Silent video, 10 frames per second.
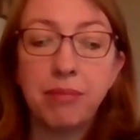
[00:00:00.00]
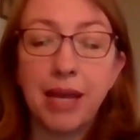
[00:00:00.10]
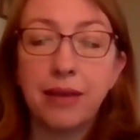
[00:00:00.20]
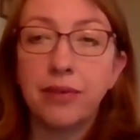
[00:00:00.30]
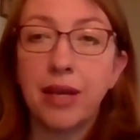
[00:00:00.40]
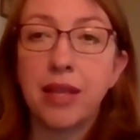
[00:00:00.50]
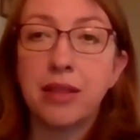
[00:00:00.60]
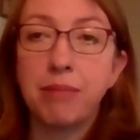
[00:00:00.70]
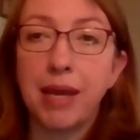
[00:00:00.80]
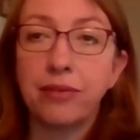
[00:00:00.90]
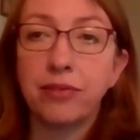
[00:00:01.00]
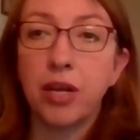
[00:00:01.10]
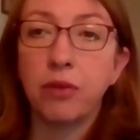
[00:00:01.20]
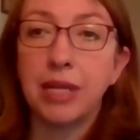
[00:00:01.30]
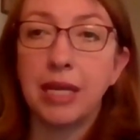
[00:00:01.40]
bass, and then the bass
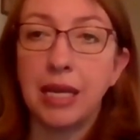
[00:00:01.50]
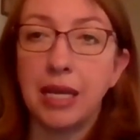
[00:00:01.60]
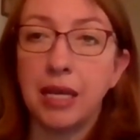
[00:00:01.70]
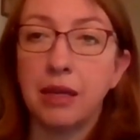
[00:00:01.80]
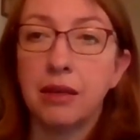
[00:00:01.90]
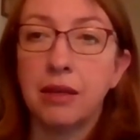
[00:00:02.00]
note E.